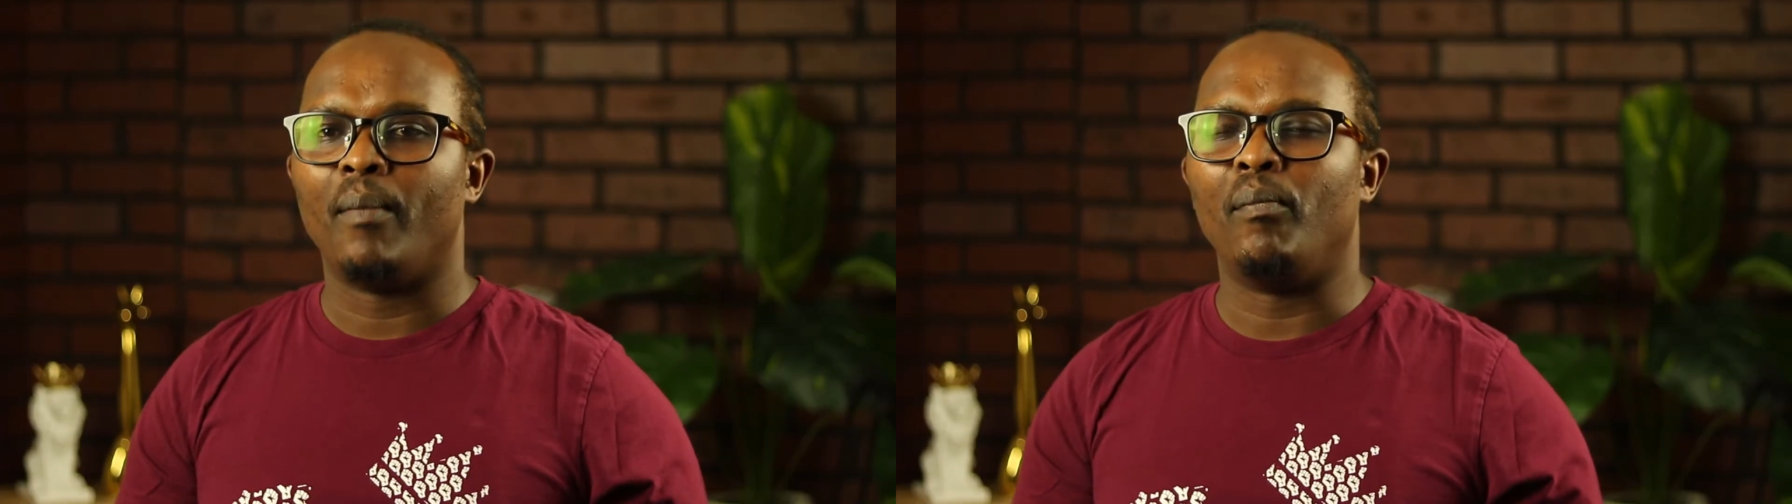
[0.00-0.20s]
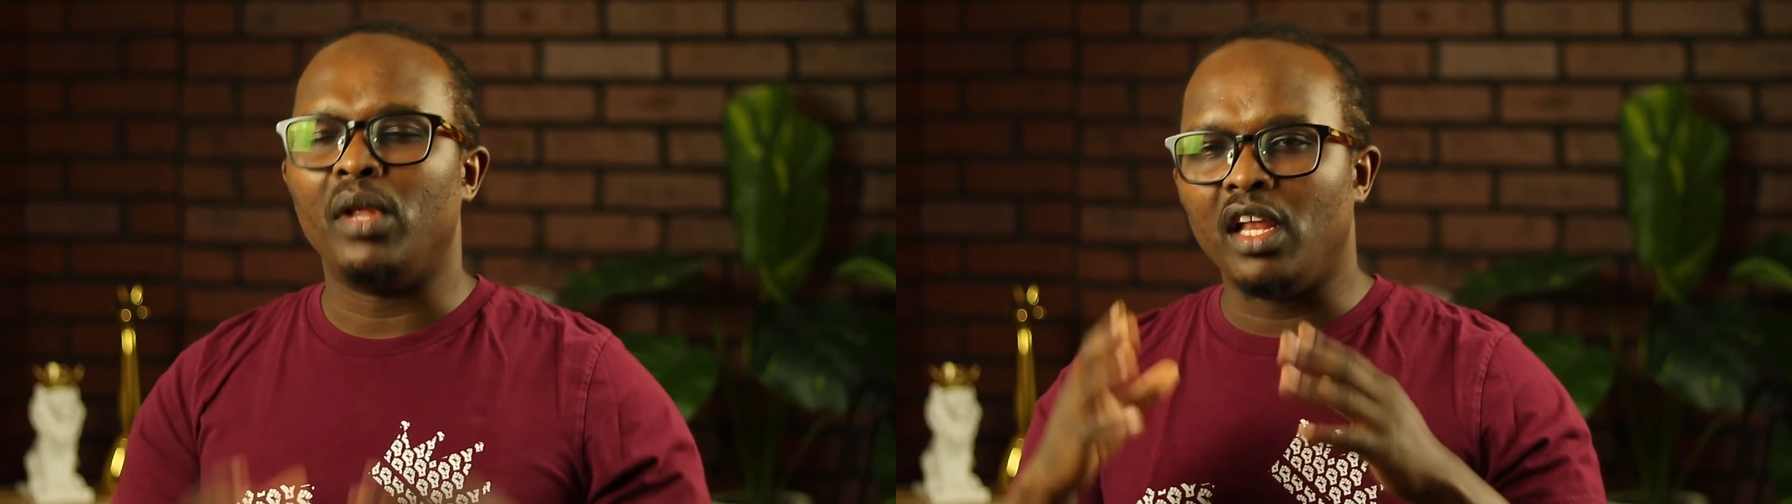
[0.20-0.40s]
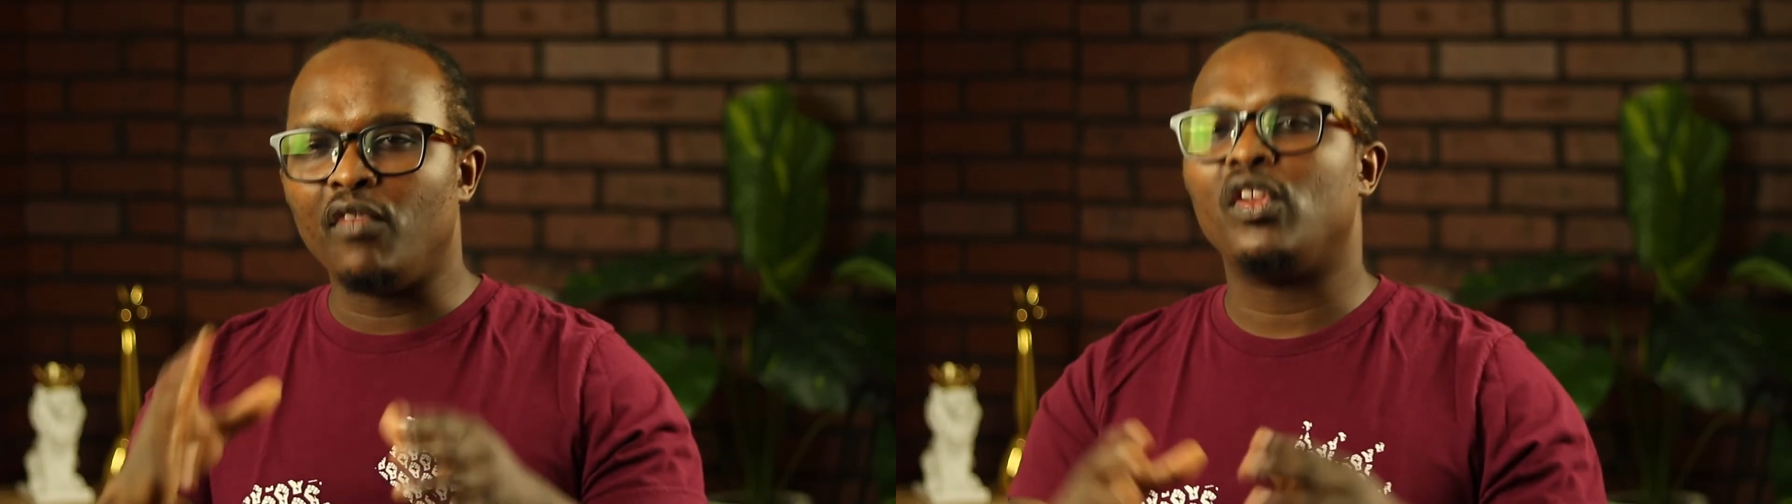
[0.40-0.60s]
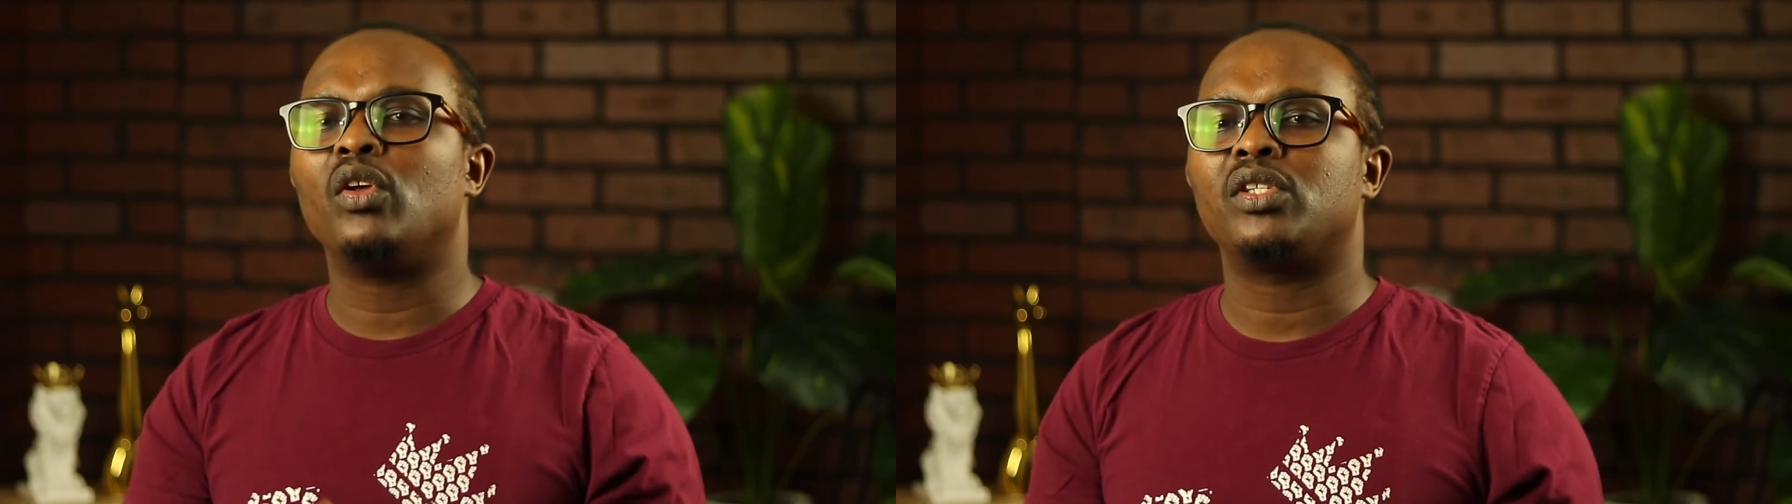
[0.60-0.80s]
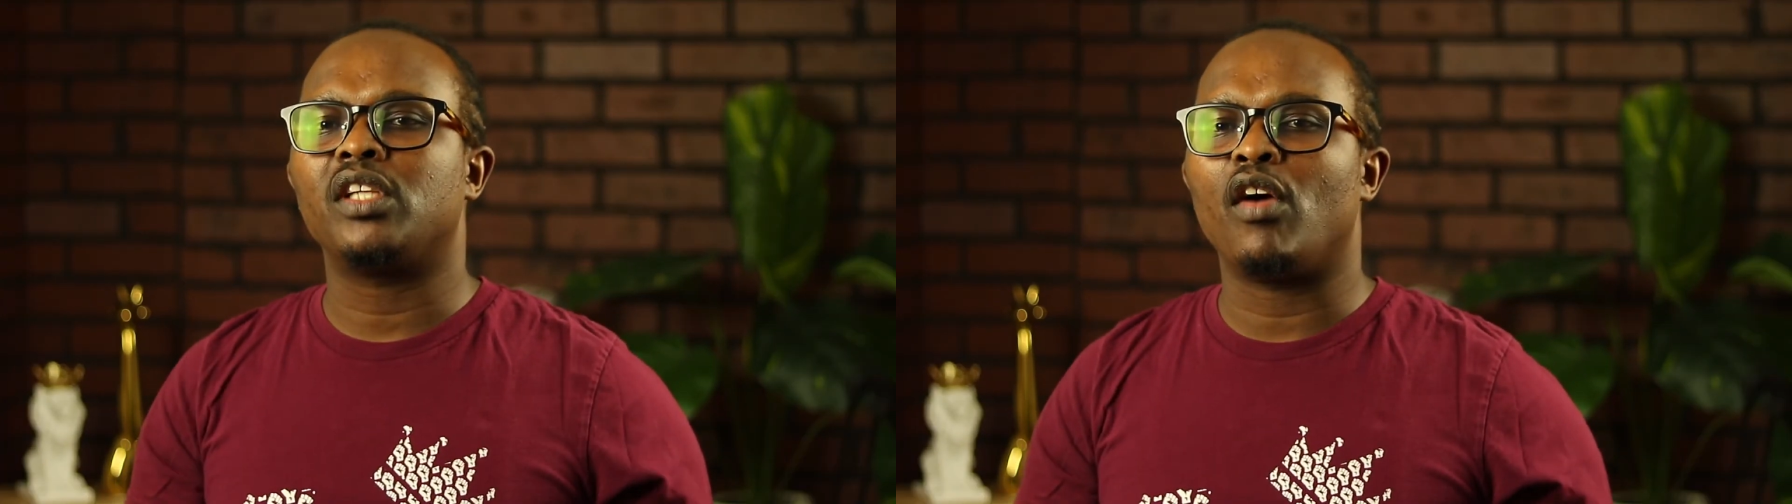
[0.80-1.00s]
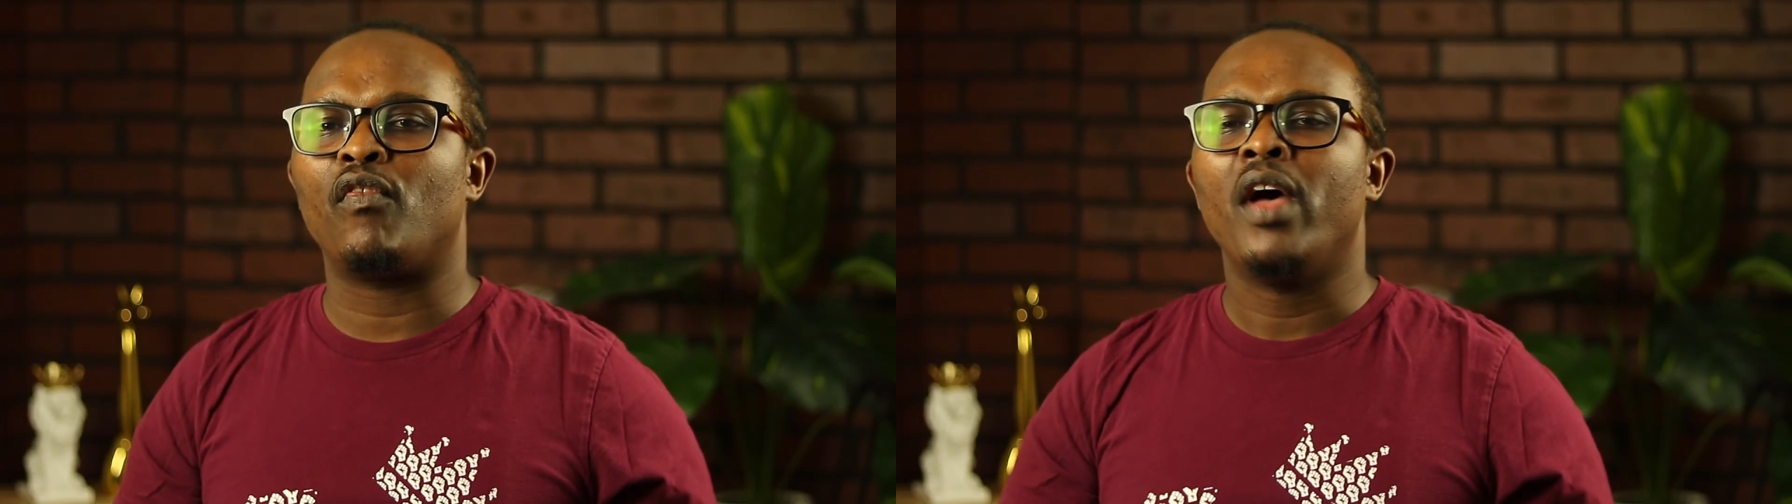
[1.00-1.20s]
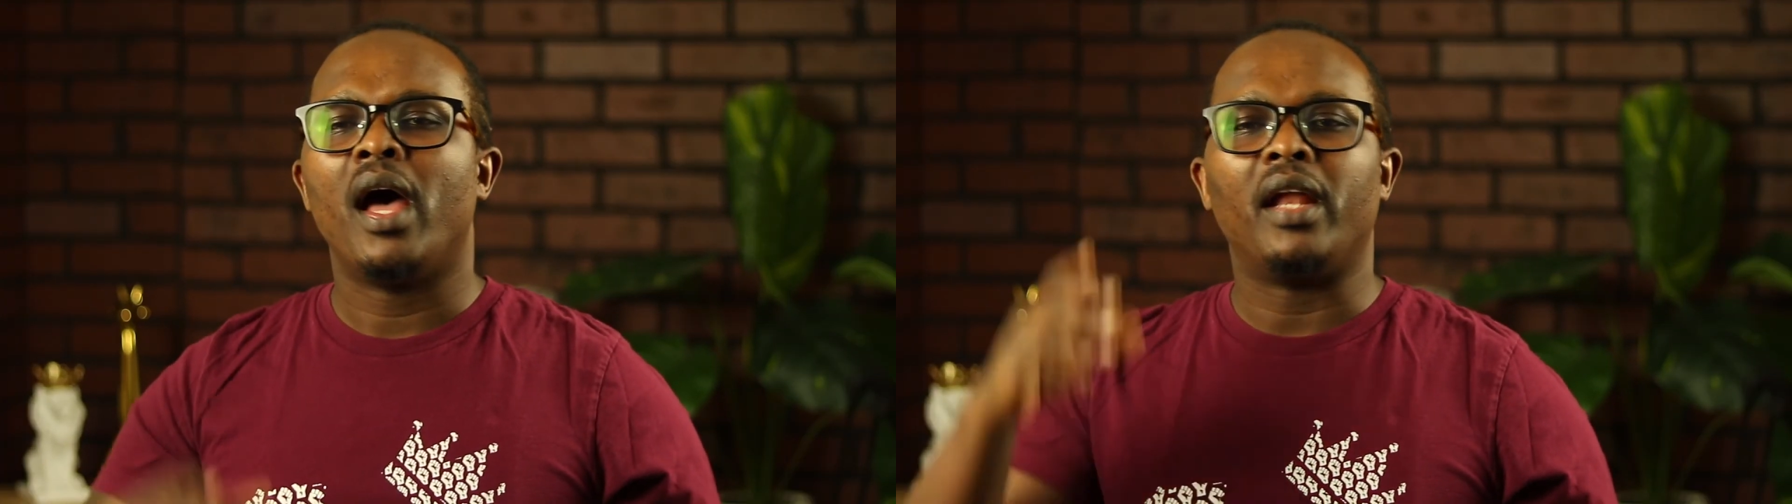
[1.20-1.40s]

Believe in yourself